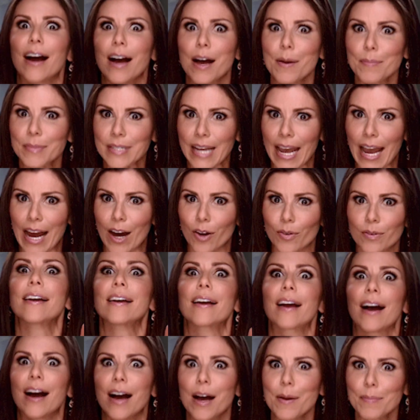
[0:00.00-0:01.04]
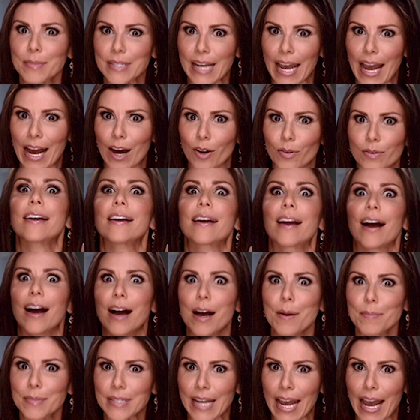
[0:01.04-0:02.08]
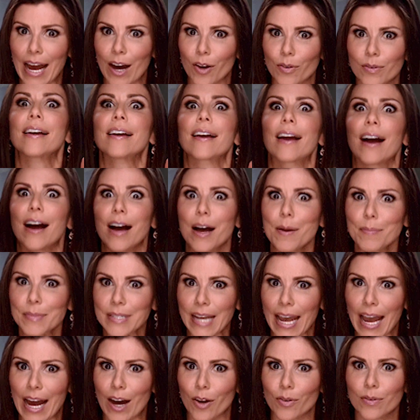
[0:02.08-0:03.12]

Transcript: That will only make the anxiety